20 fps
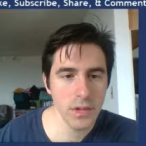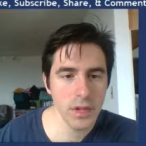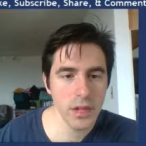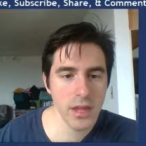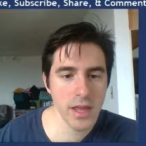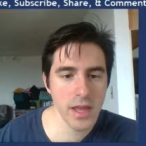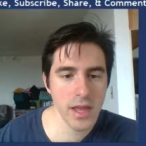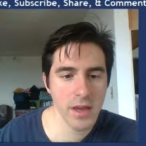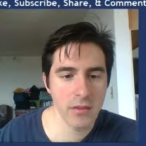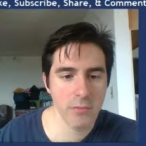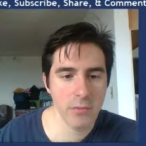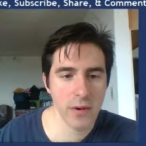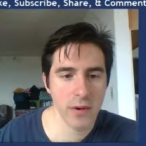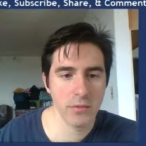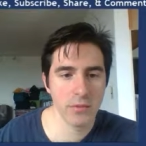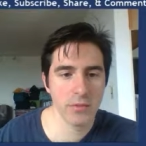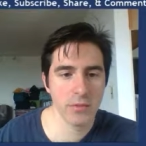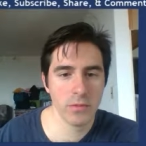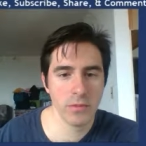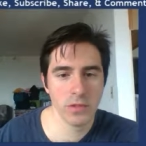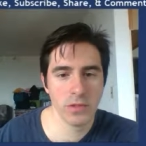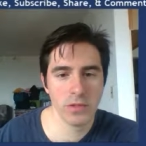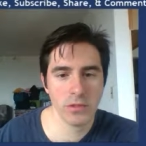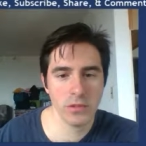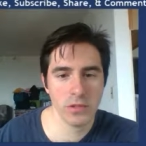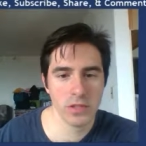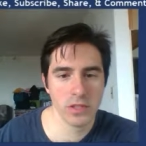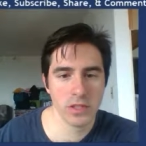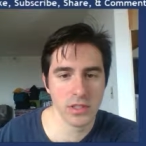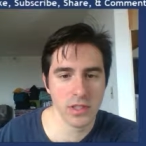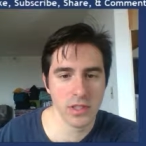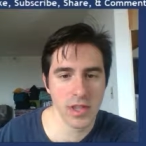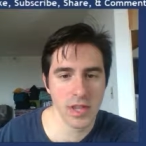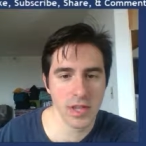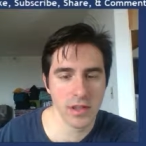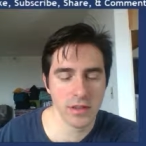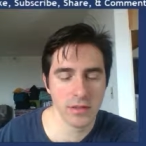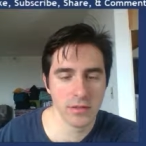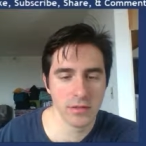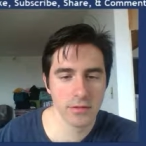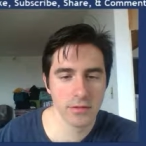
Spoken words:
He can't win with just his king.